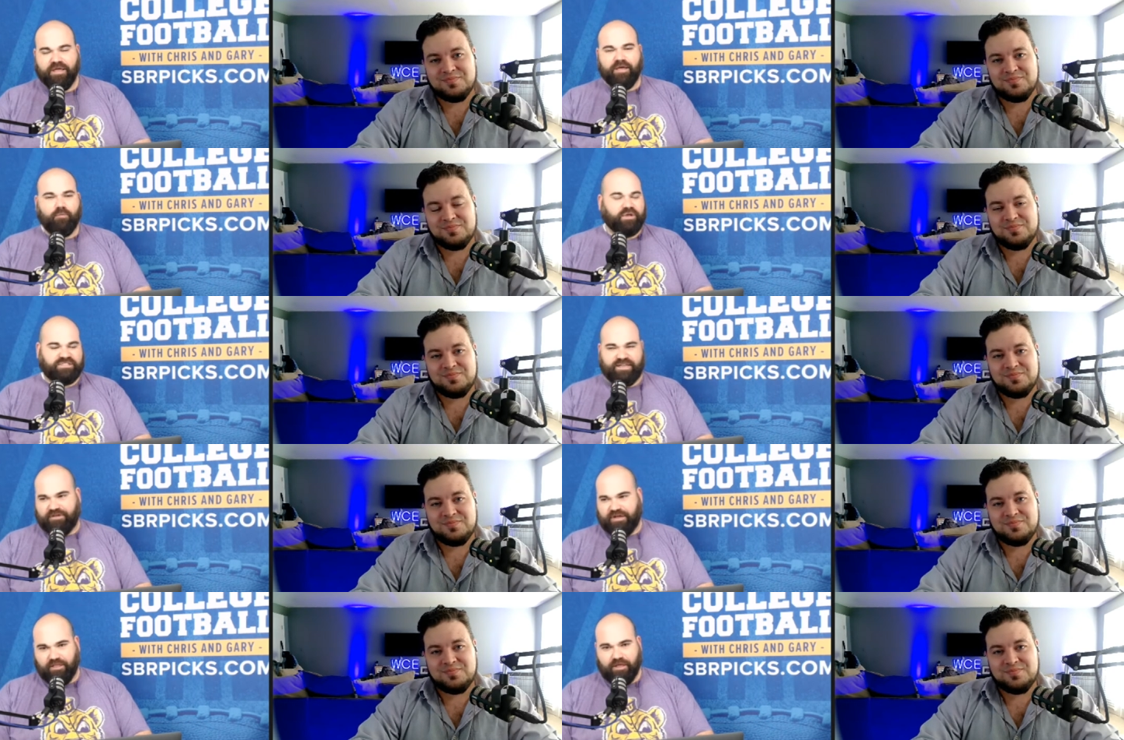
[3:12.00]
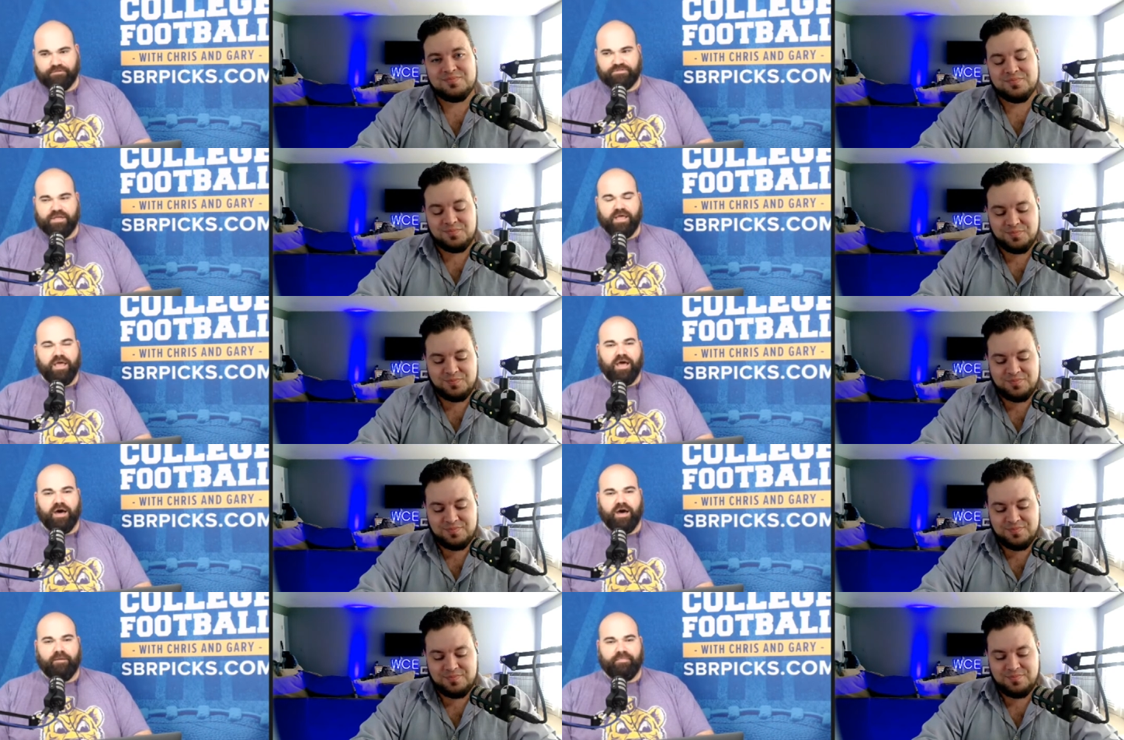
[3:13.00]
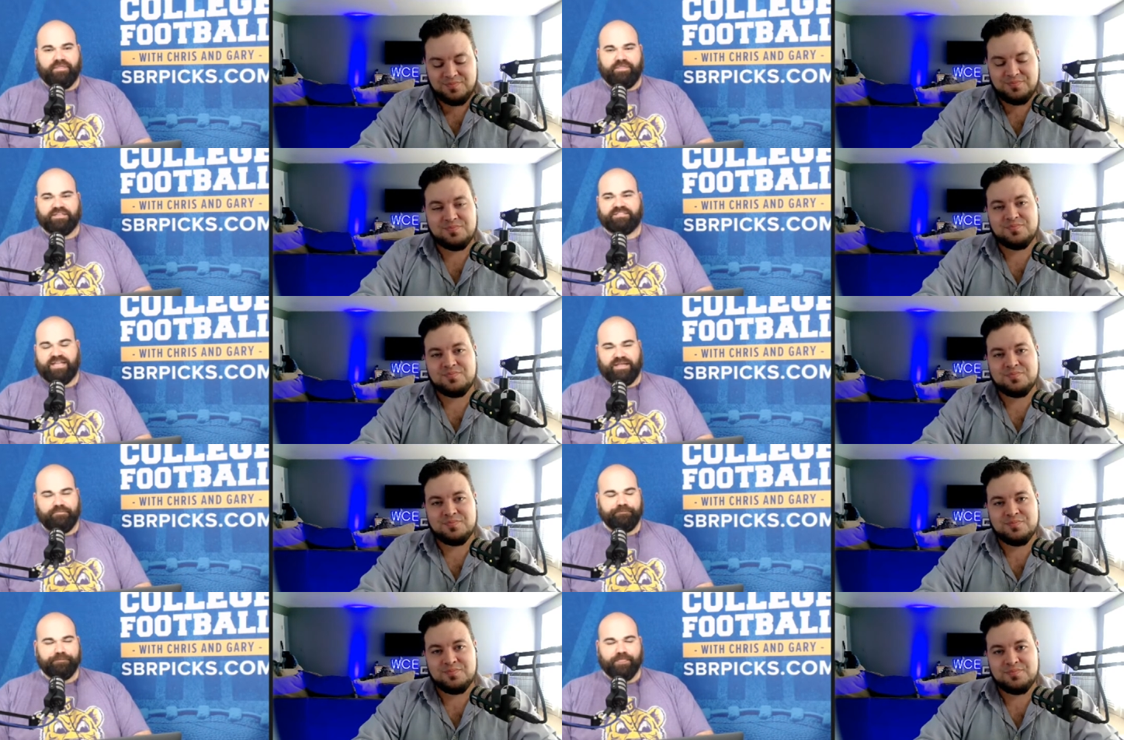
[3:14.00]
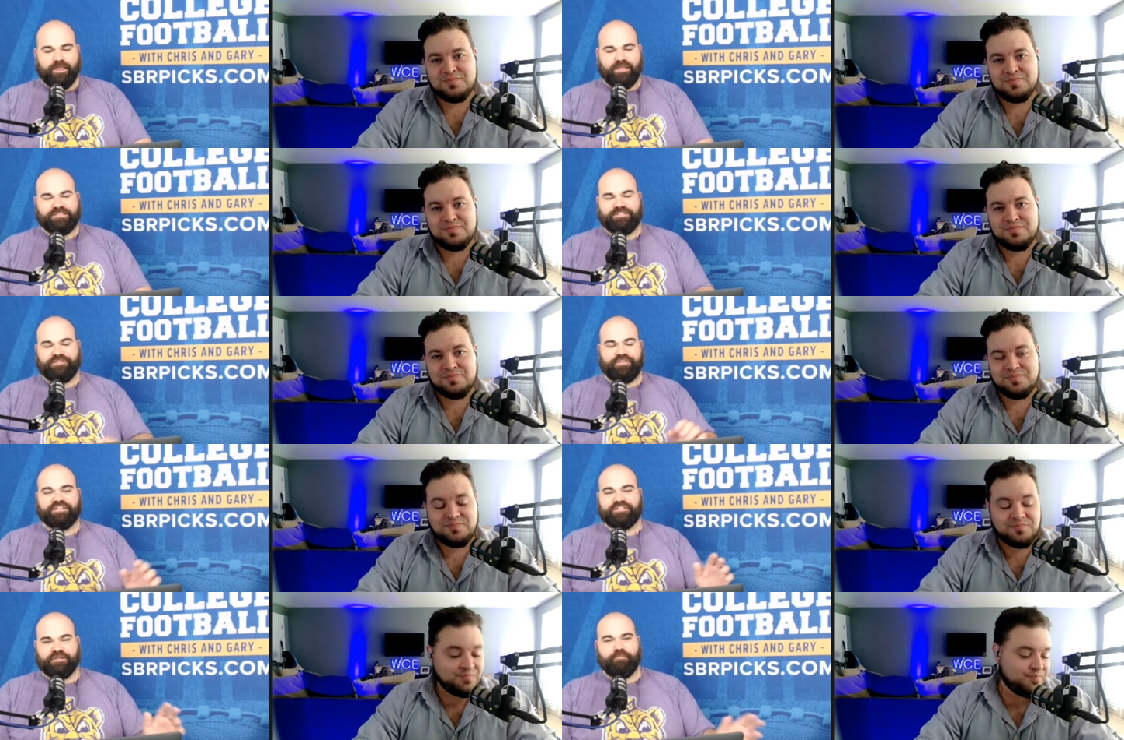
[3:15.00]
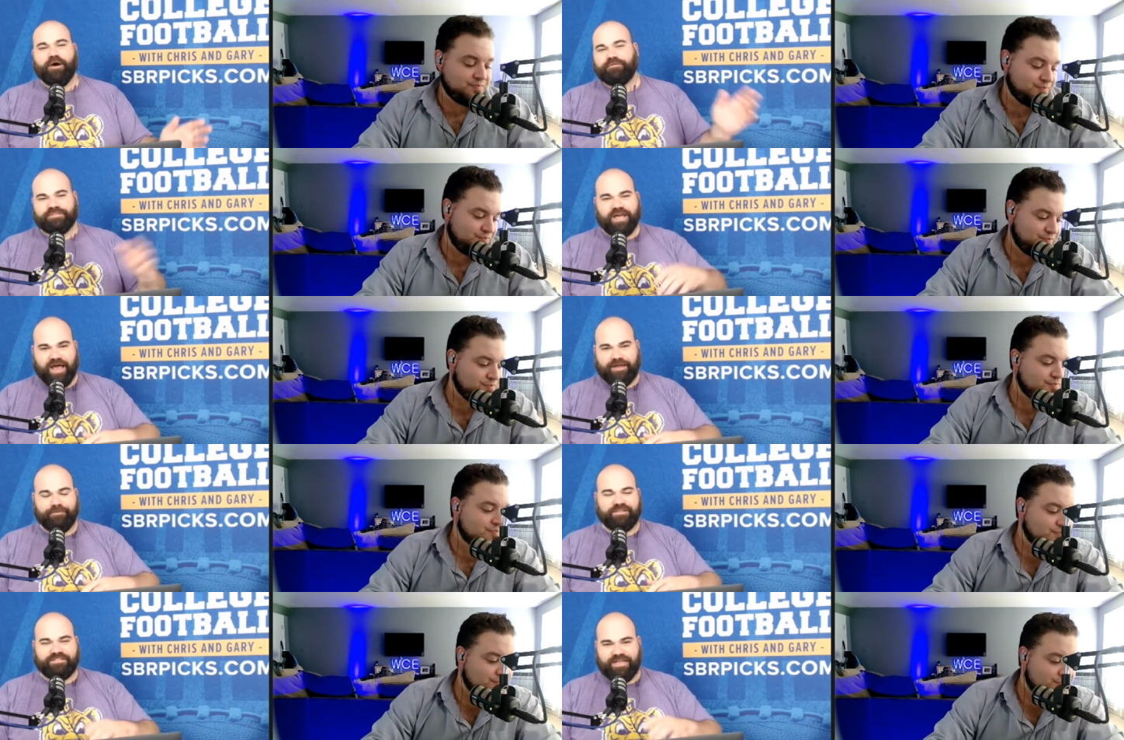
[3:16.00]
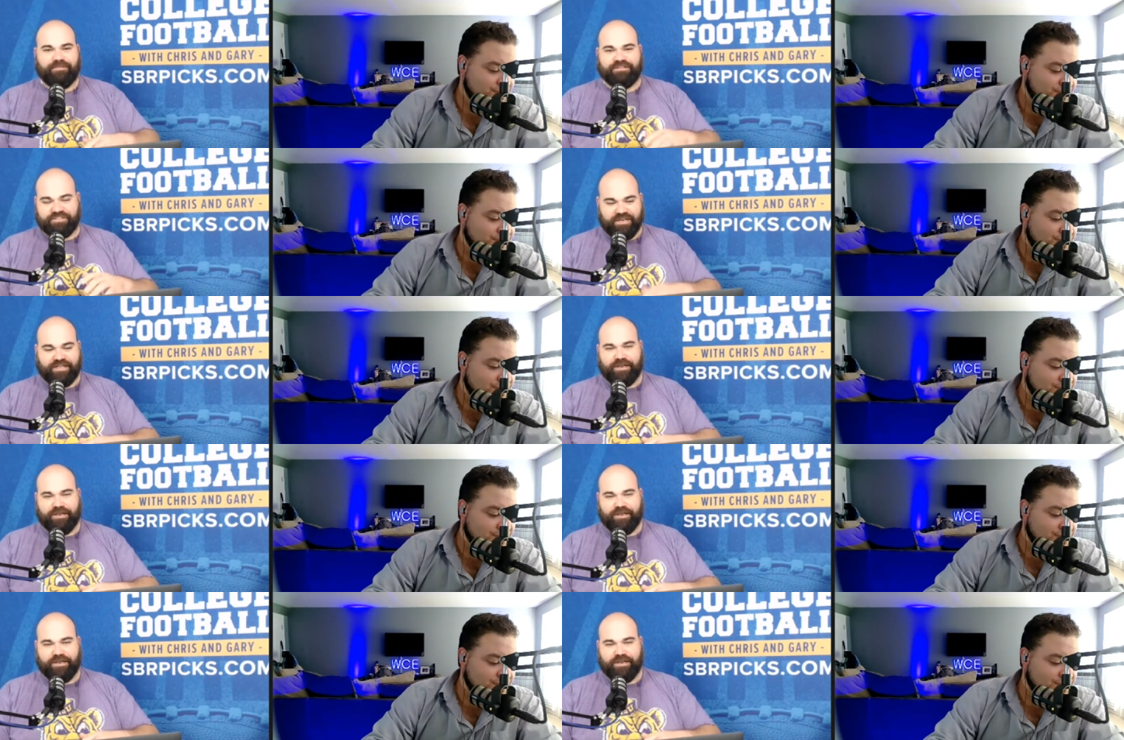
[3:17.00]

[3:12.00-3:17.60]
Speaker 1: wasn't even close. Um, this team this is this is the post hype team that you need to get on.